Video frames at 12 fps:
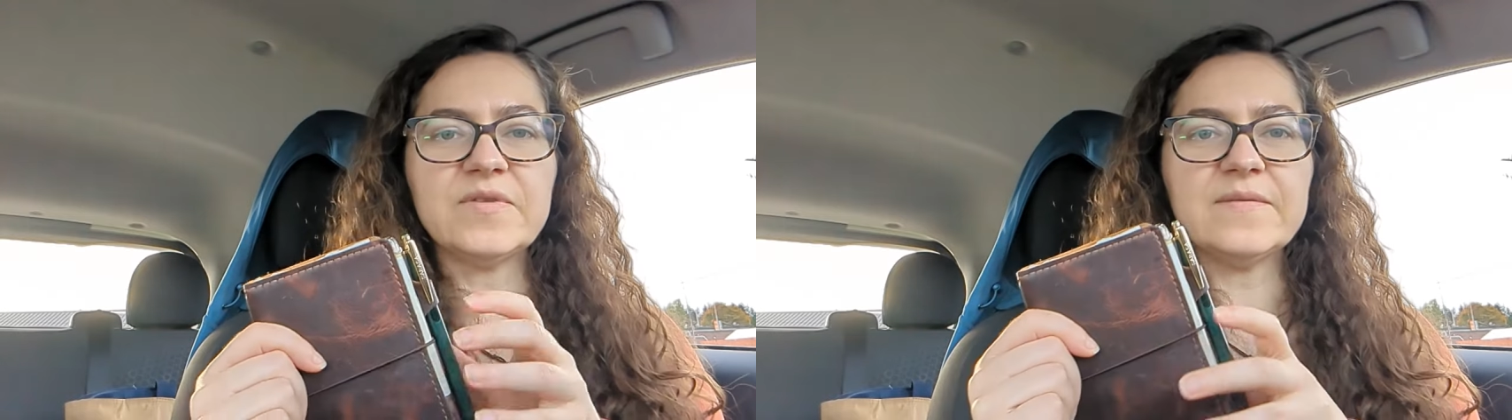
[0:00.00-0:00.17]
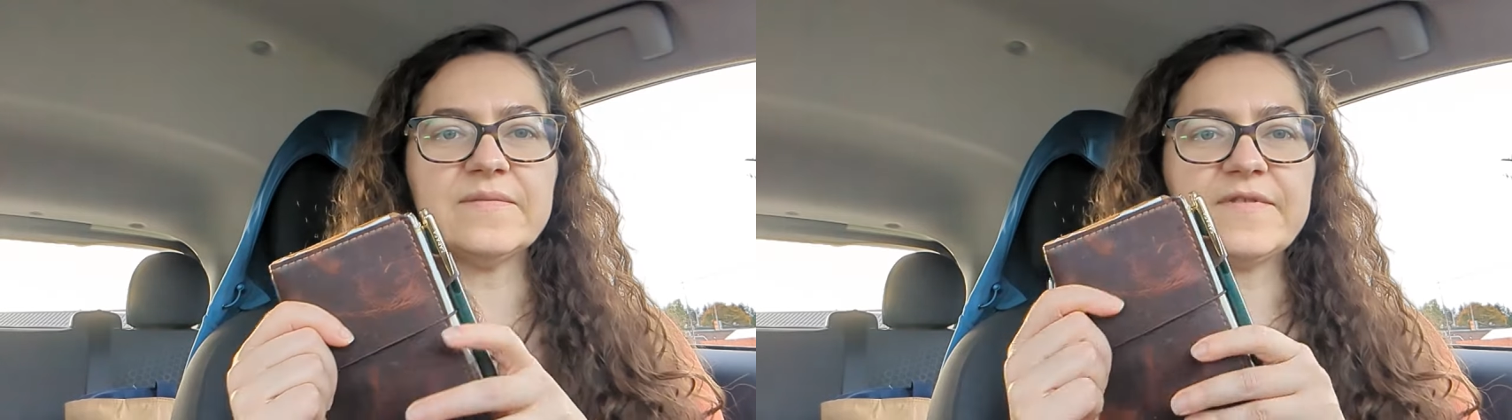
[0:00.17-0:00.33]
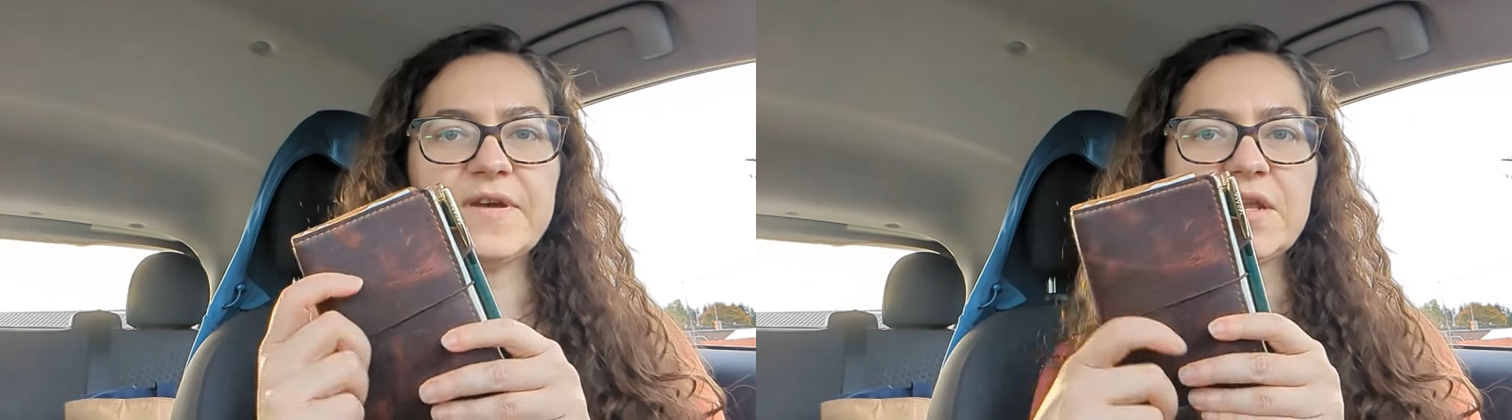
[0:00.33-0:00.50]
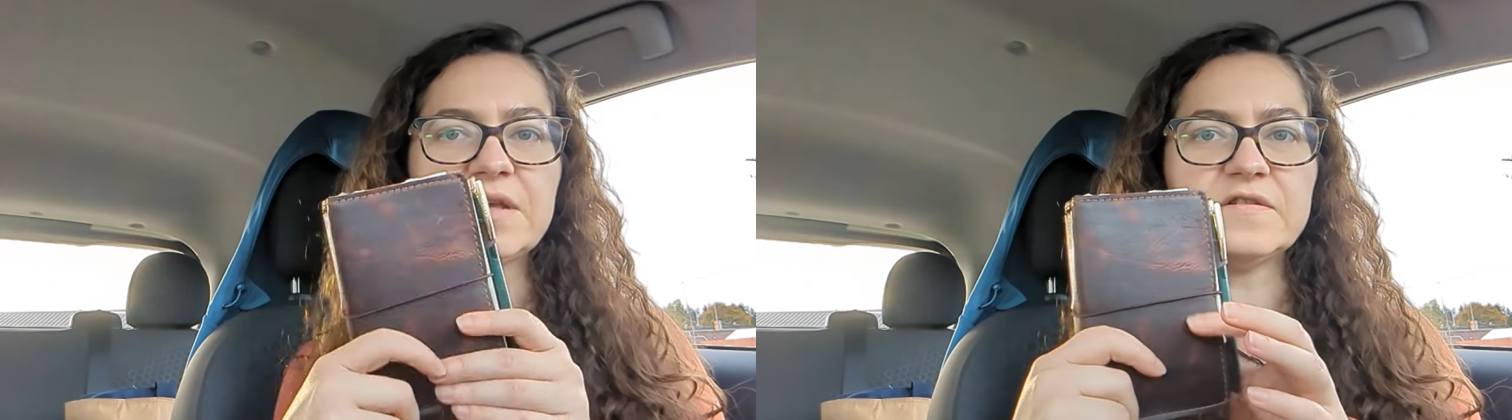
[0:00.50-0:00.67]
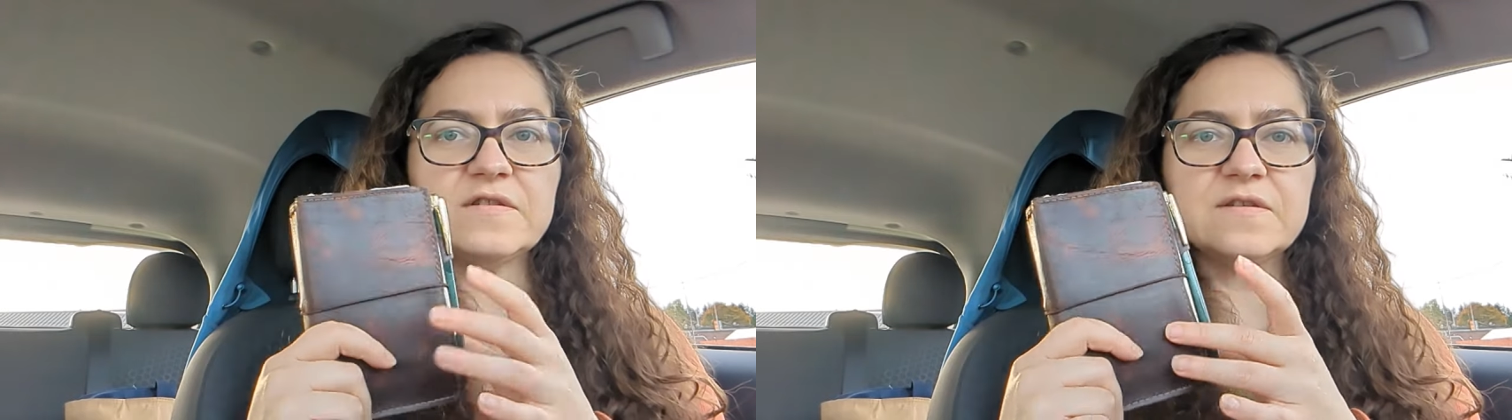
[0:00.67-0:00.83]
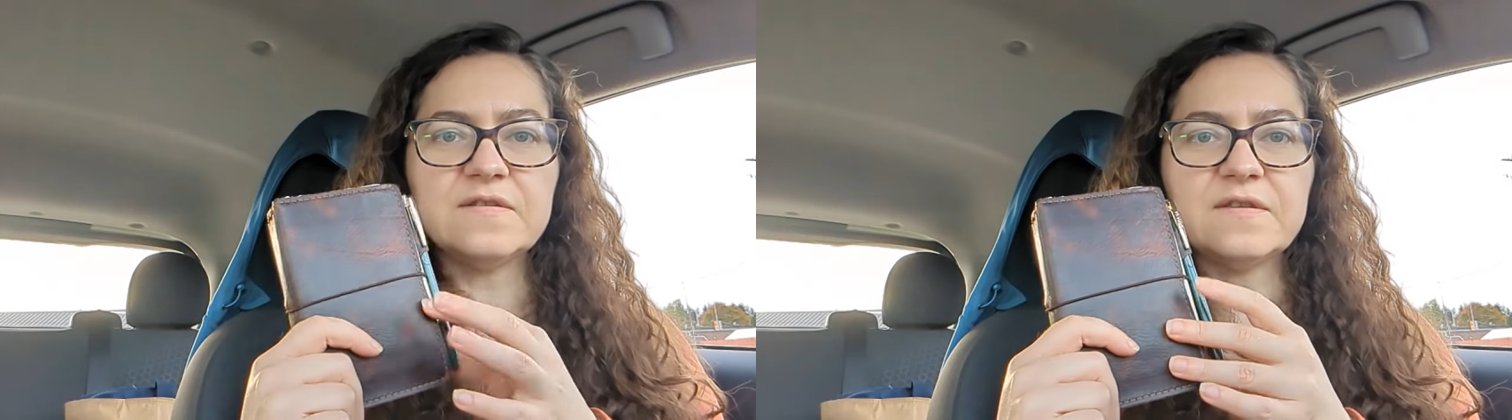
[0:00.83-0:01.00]
some
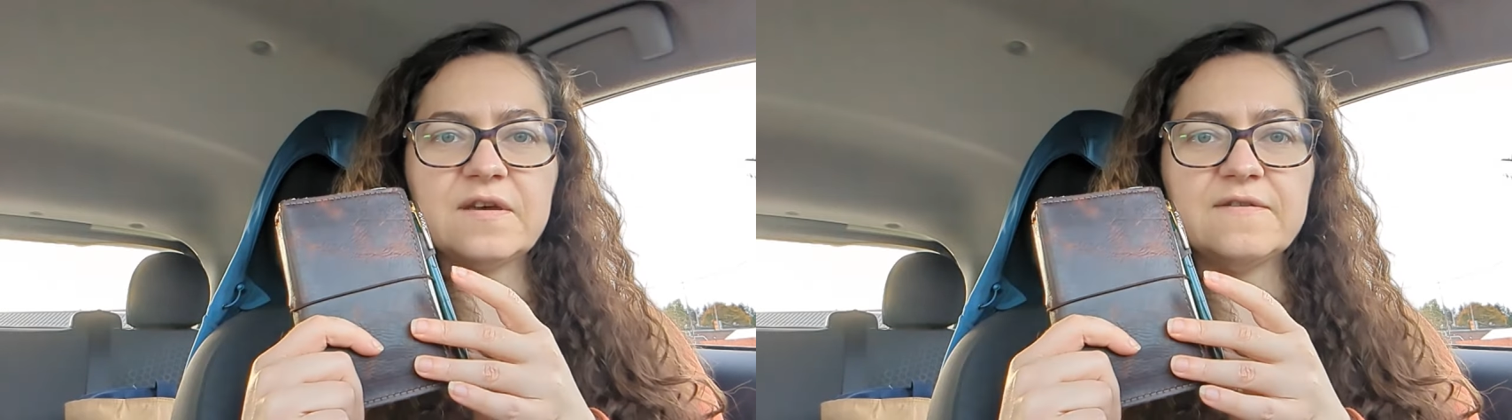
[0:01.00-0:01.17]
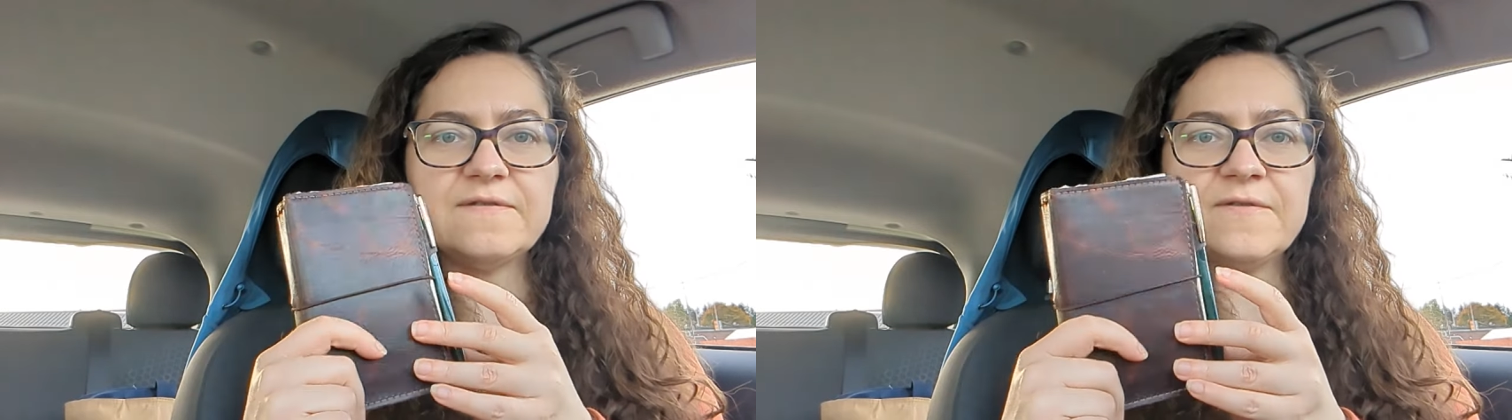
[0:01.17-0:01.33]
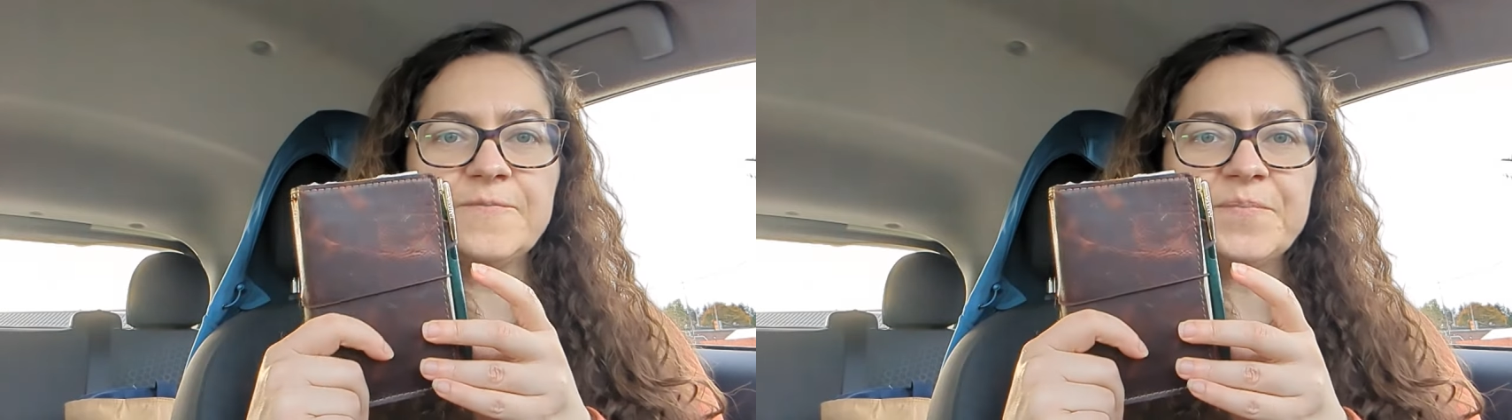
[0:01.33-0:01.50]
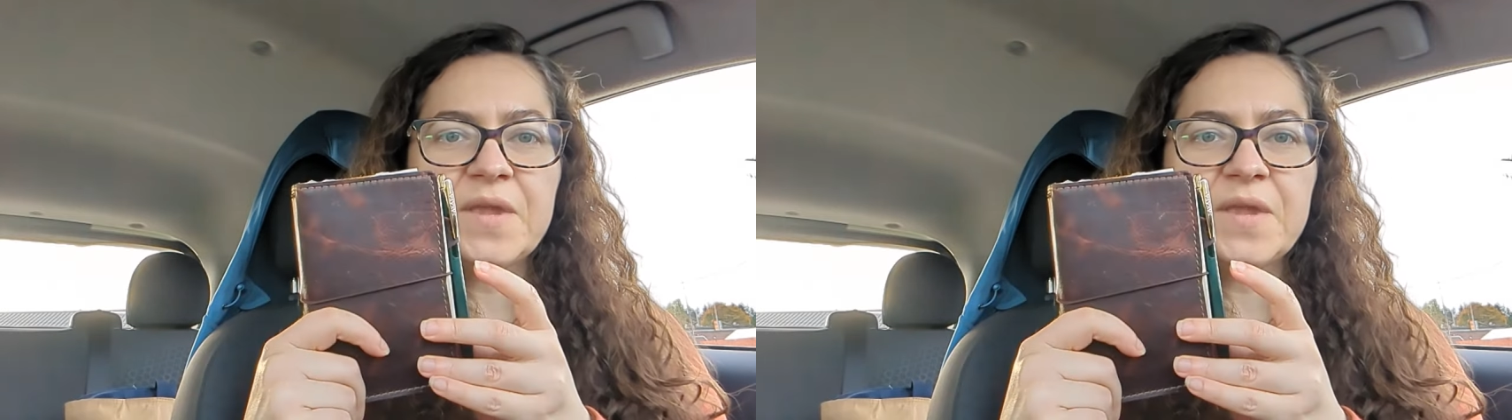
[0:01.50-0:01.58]
financial stuff.